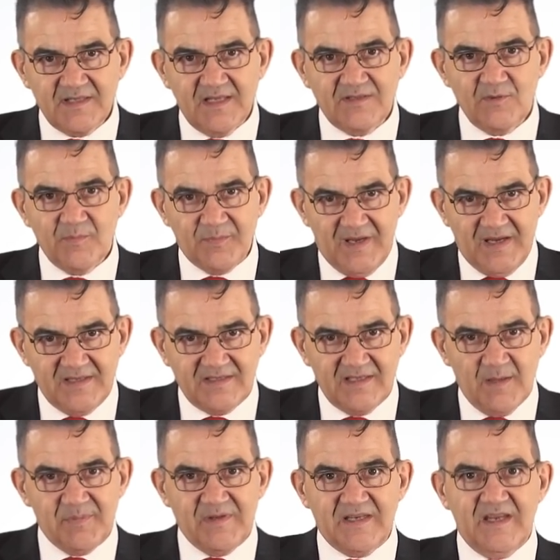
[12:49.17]
that you paid
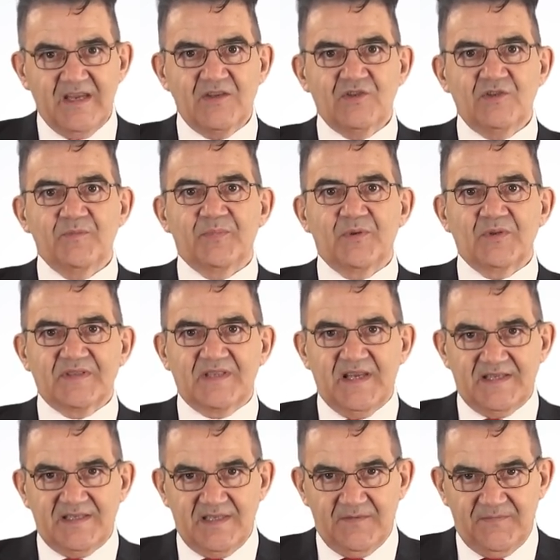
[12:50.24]
the application
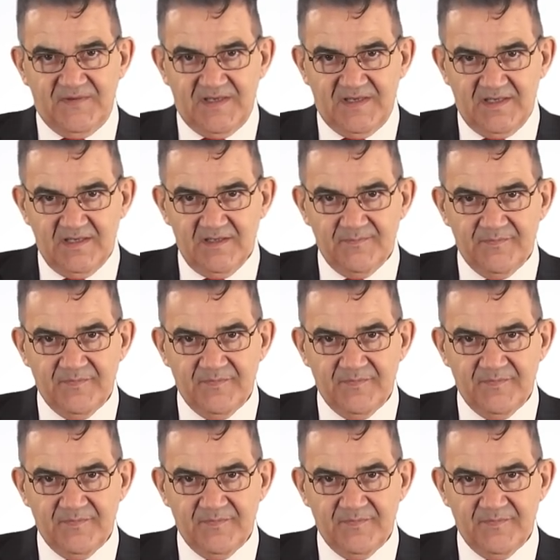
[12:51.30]
processing fee.